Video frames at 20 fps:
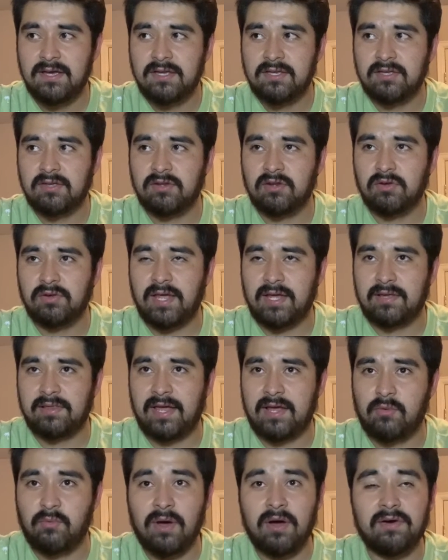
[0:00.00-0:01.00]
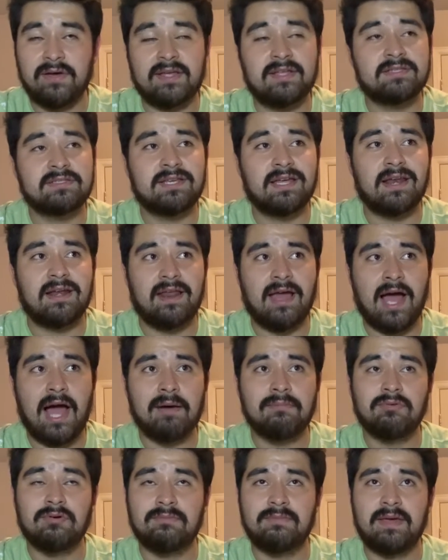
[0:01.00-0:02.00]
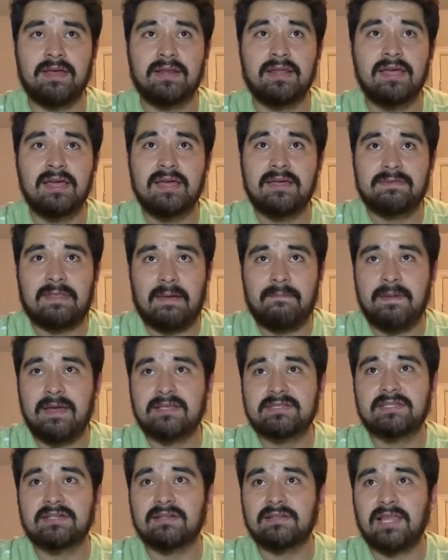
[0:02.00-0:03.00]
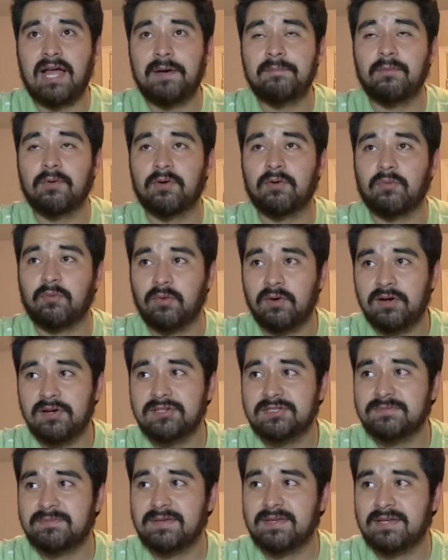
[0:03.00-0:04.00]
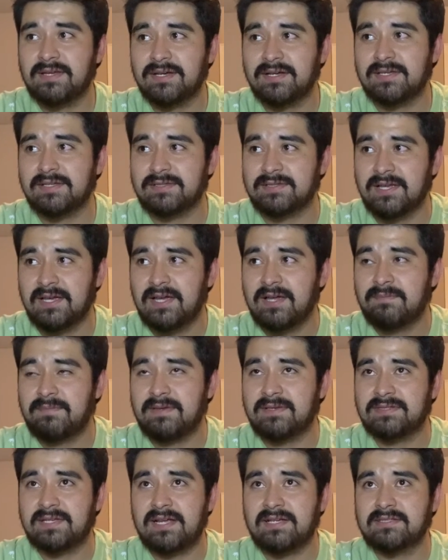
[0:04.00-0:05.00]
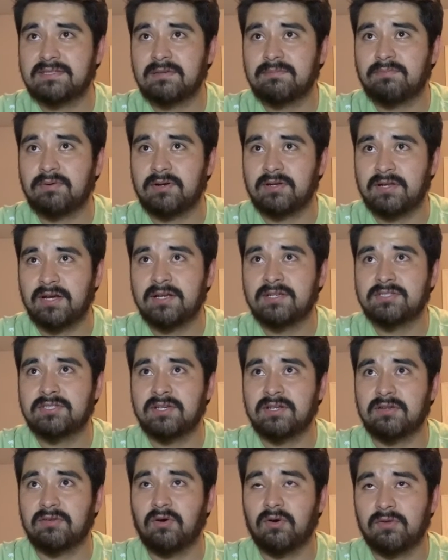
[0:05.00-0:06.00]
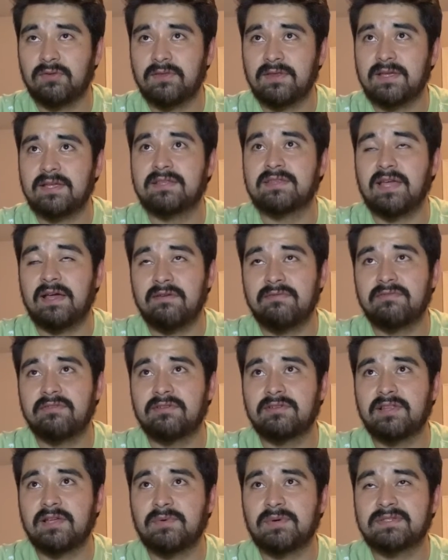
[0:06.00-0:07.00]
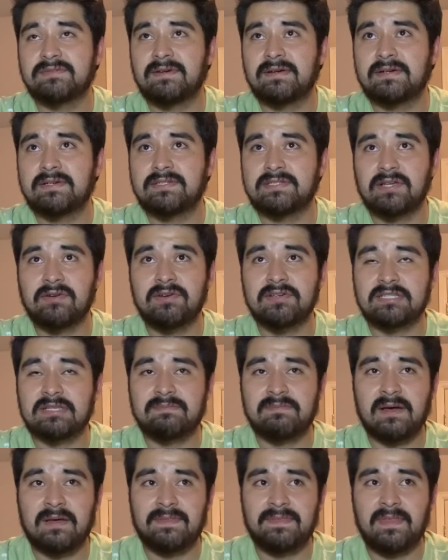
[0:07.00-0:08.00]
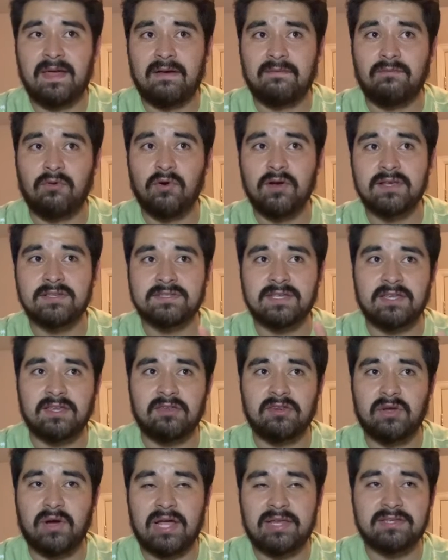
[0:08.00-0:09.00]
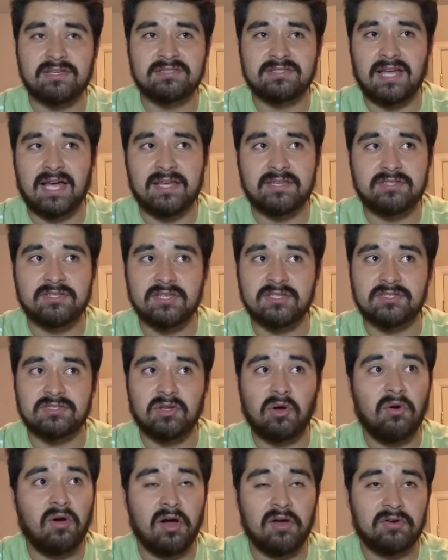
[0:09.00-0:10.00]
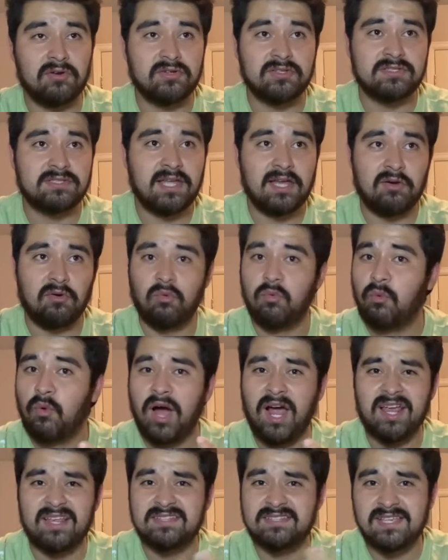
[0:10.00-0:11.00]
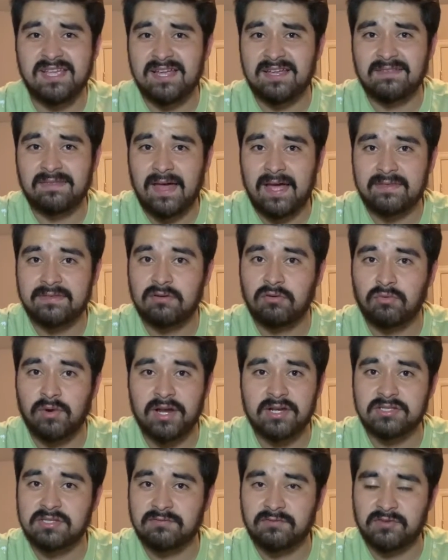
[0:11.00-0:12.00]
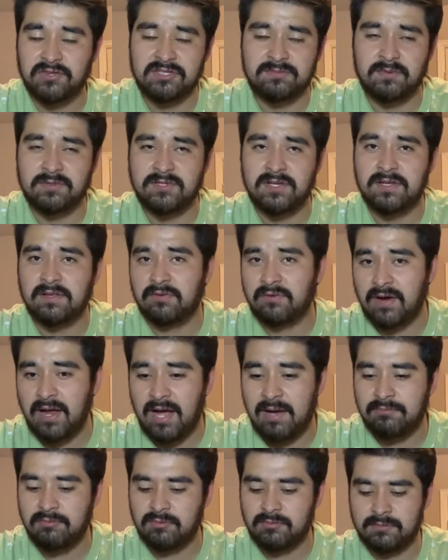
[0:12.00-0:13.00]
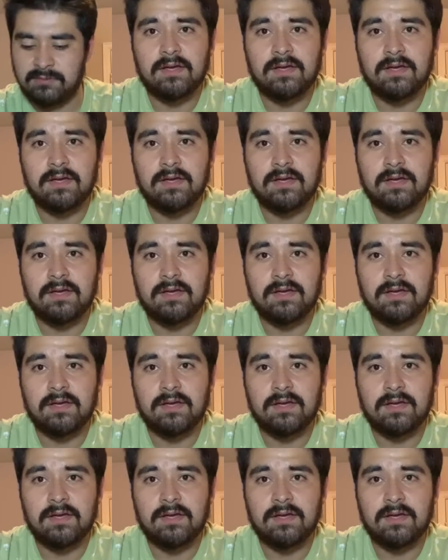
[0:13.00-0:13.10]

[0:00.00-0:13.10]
like well-intended album, and that makes it a lot more worse because besides the production, GoldLink definitely was very serious about that voice. And I just don't understand why take that direction with this particular album.